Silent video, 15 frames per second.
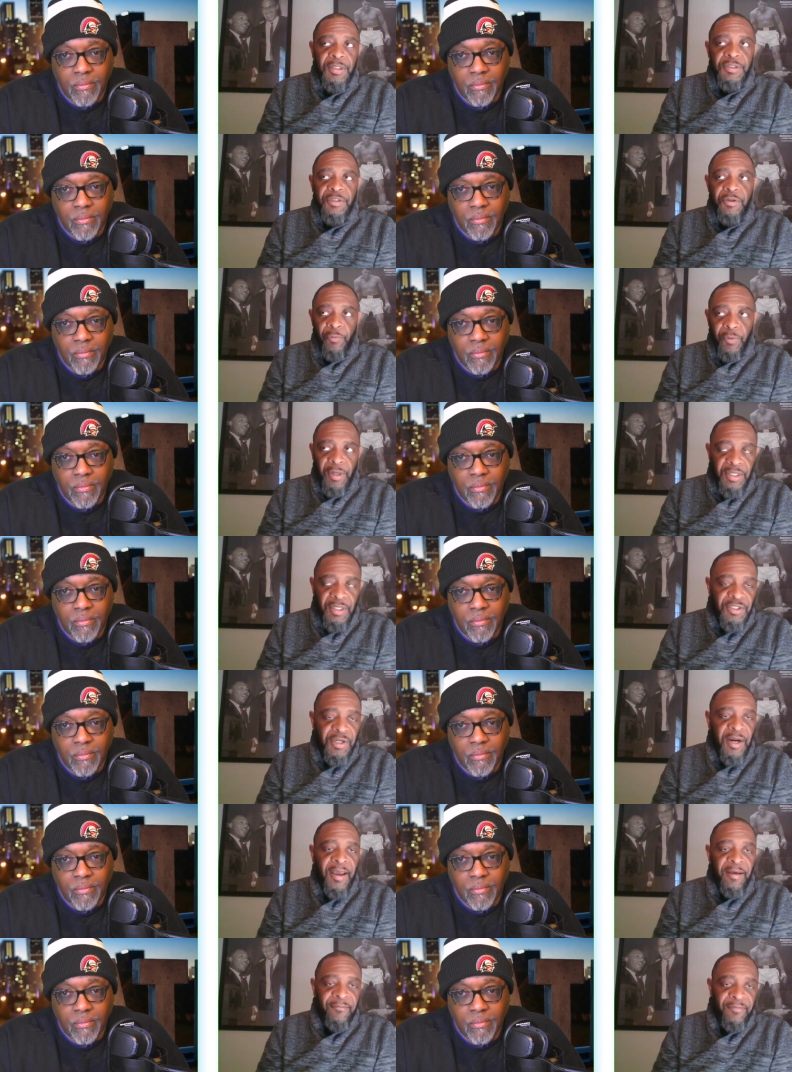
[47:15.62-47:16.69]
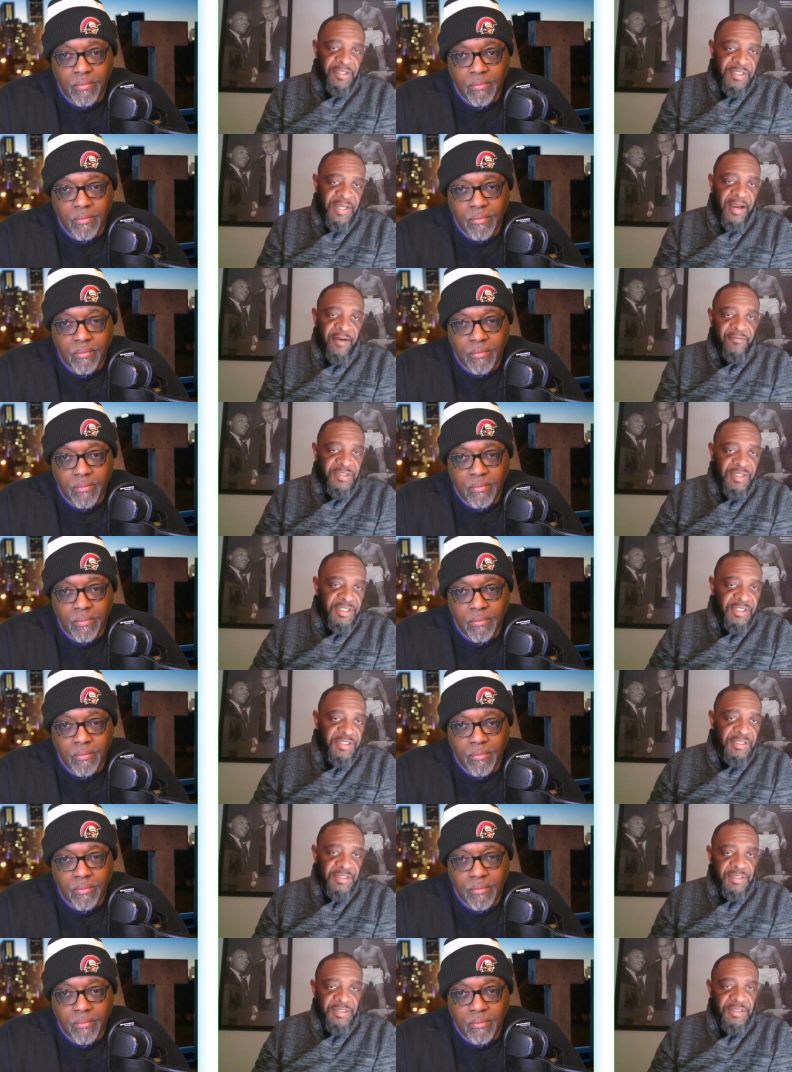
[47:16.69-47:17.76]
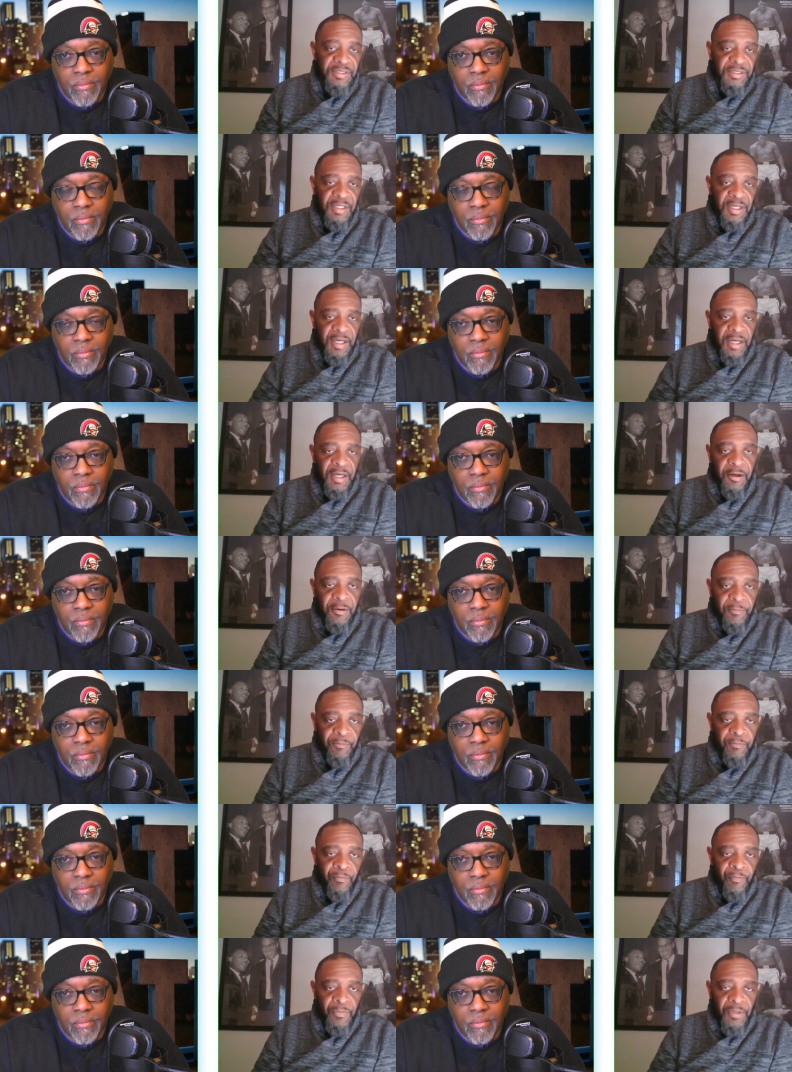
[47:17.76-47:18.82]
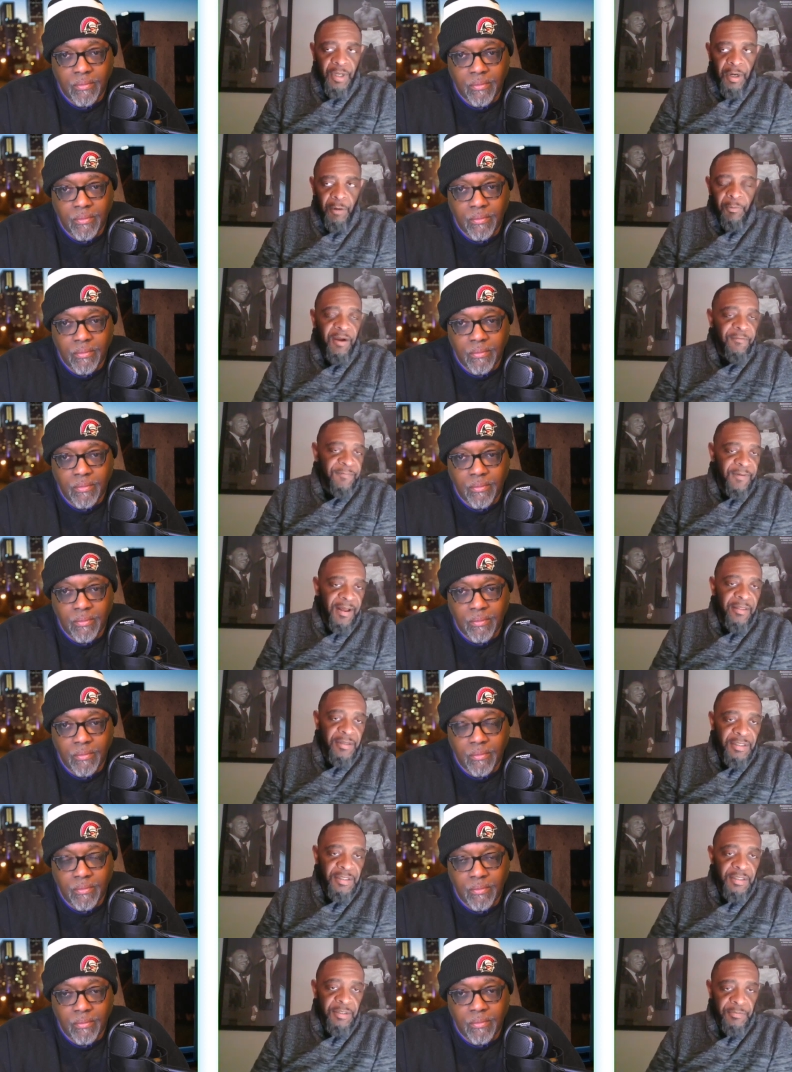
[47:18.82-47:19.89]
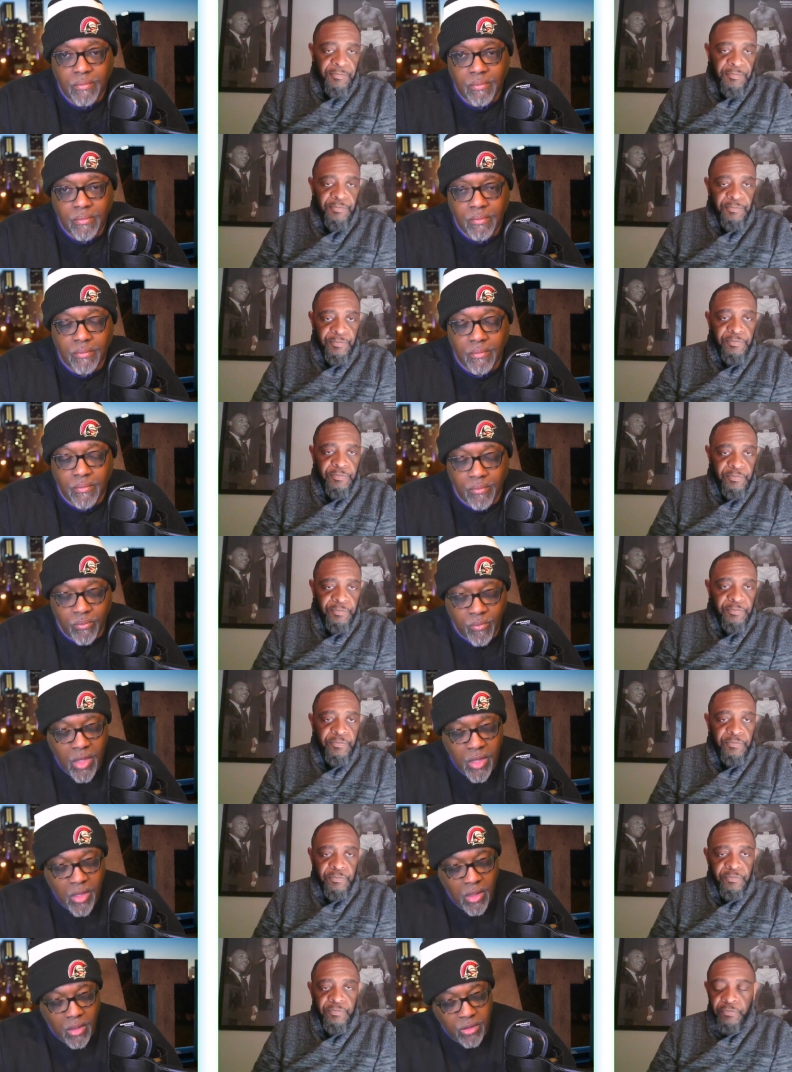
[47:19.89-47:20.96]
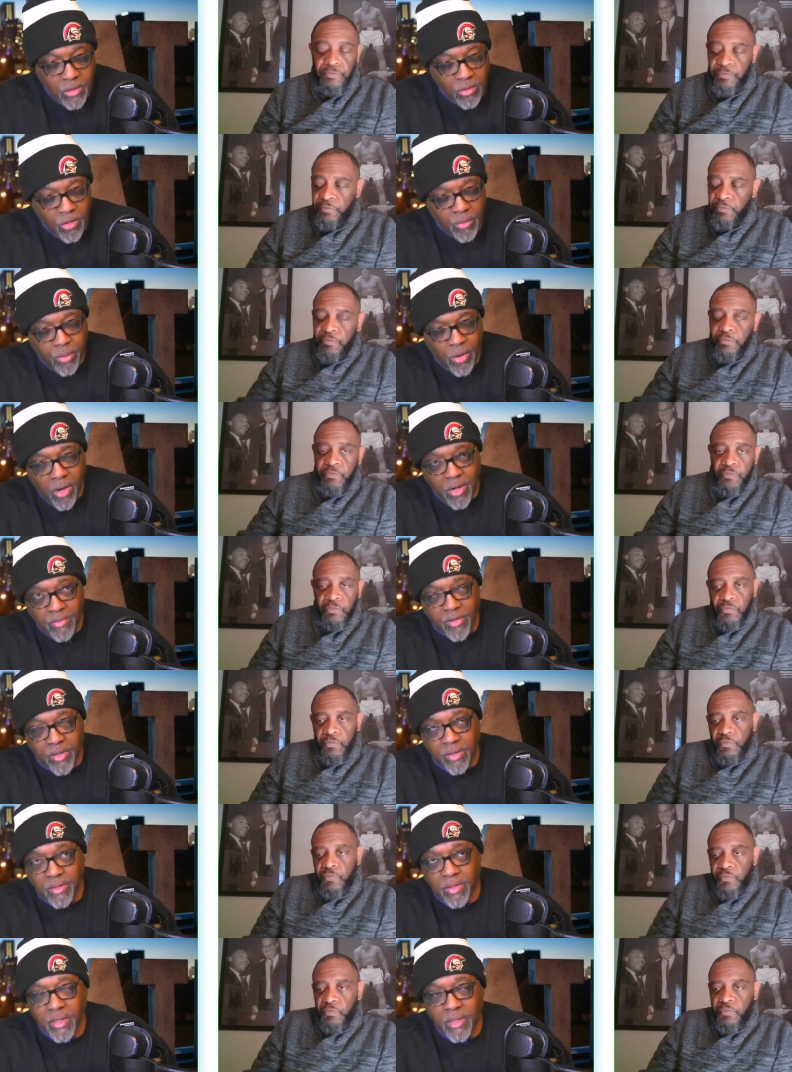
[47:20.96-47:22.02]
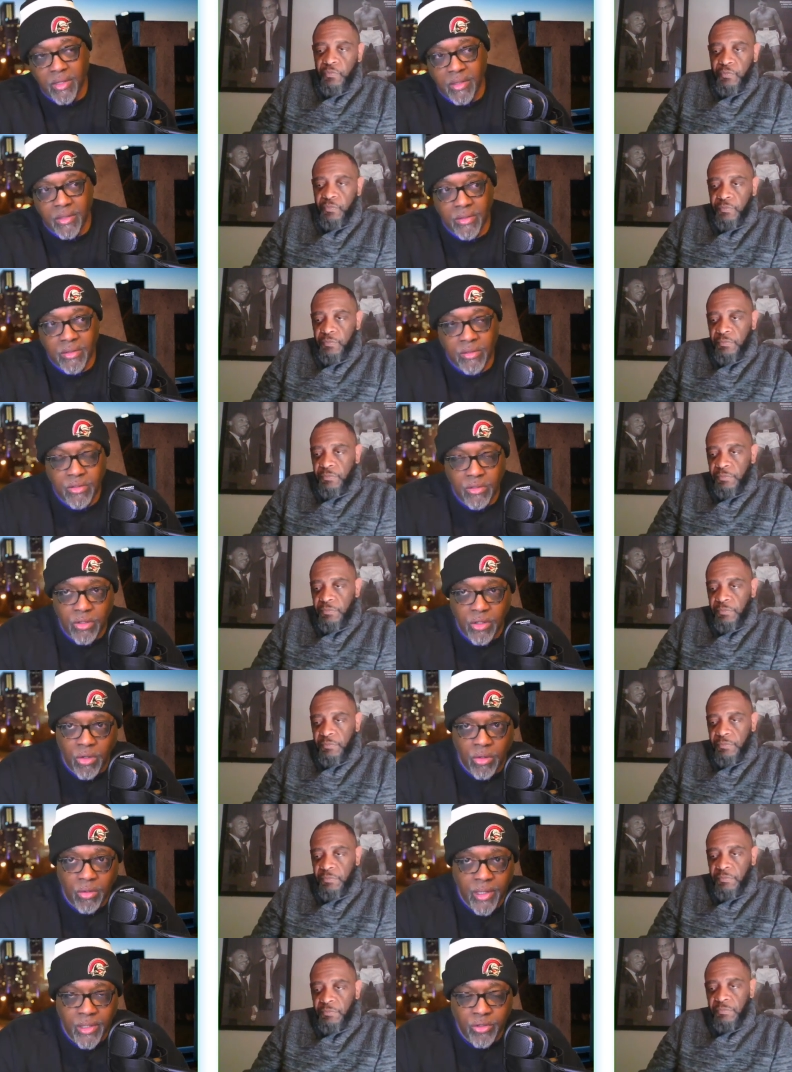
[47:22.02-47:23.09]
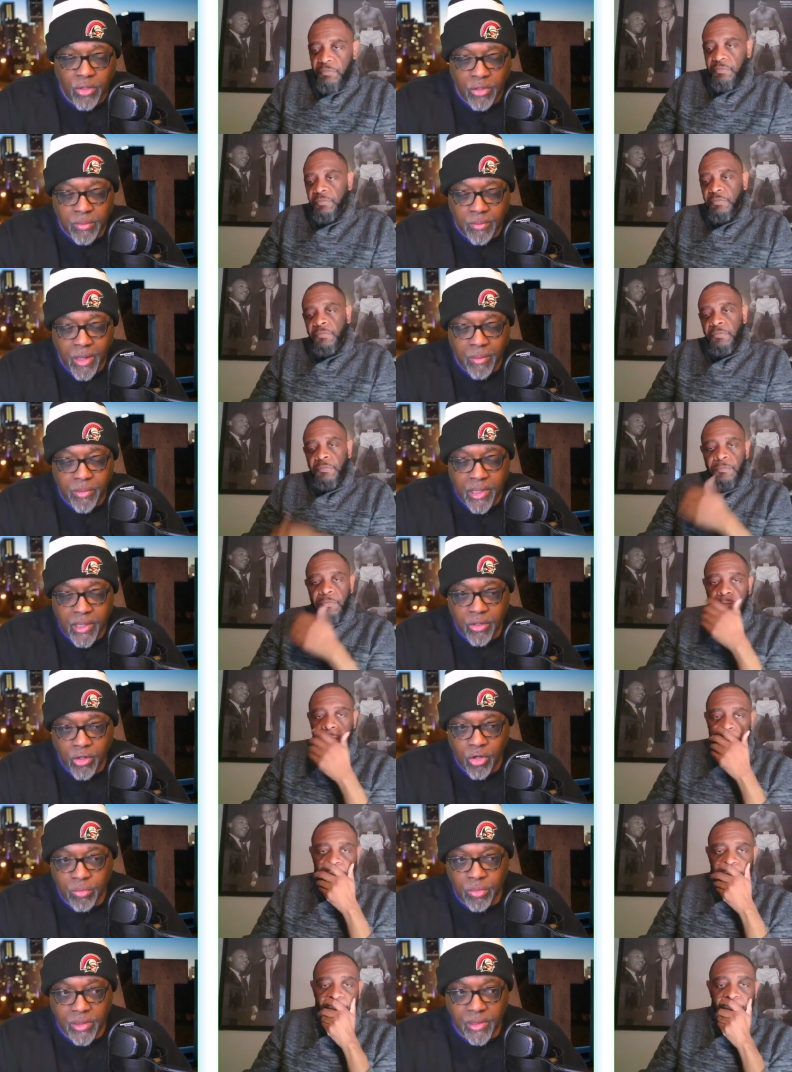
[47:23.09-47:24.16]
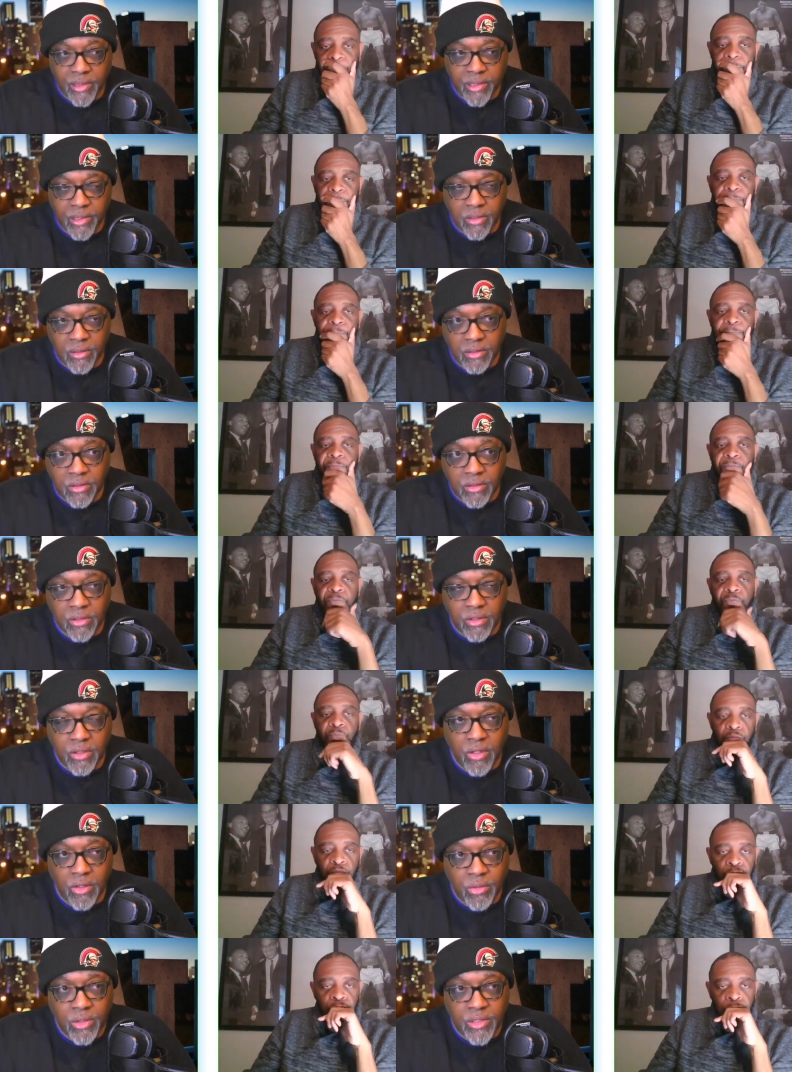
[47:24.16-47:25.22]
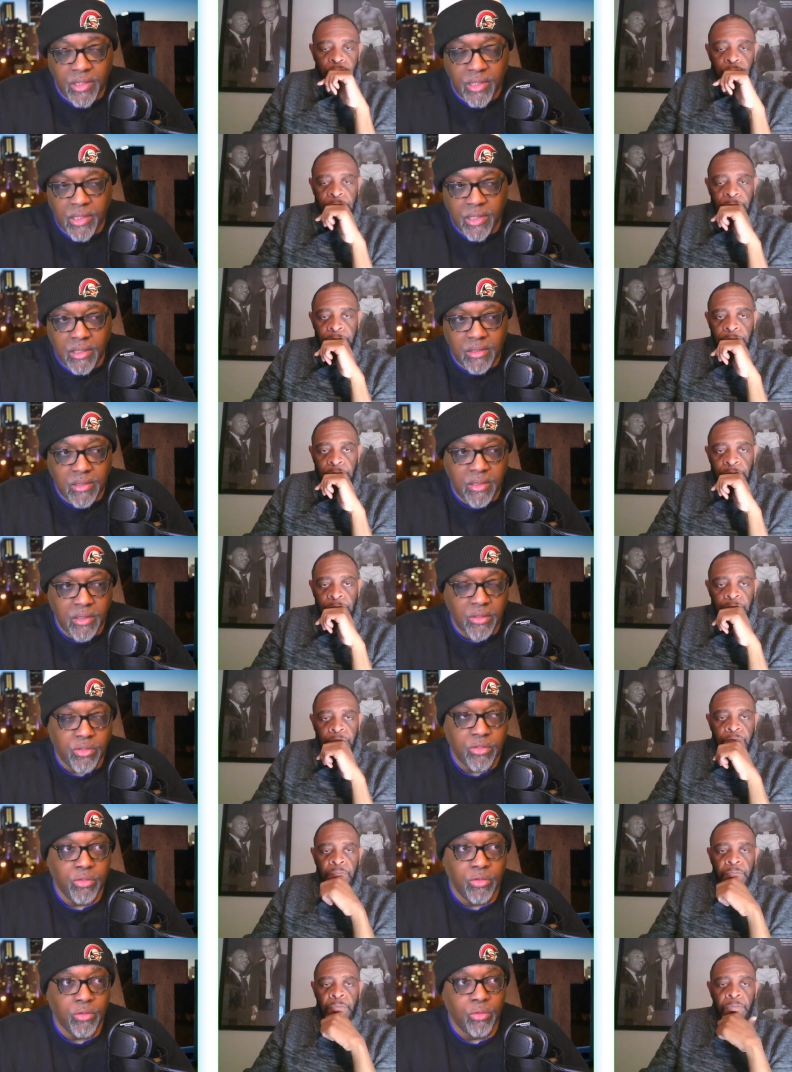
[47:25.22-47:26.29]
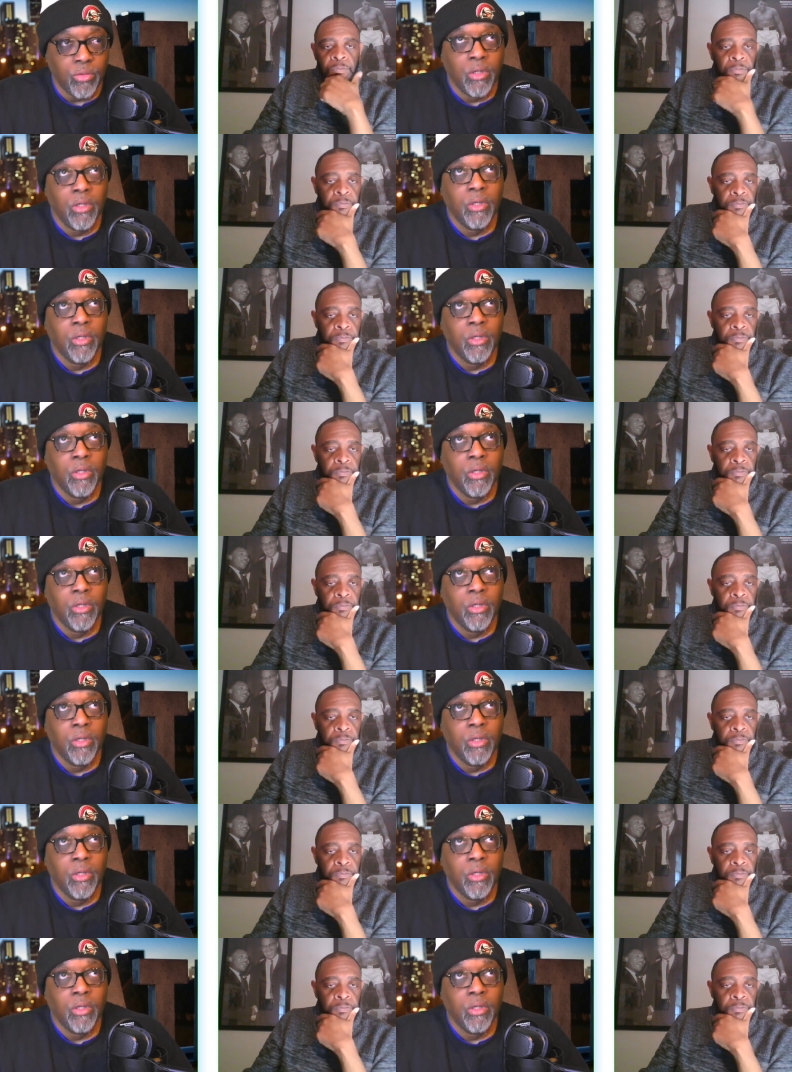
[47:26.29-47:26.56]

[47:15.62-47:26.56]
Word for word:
Speaker 1: to really start having these conversations um, around fatherhood. Mm -hmm.
Speaker 2: You know, and part of it is, you know, and I talked about being urban leaguers, you know, it's easy to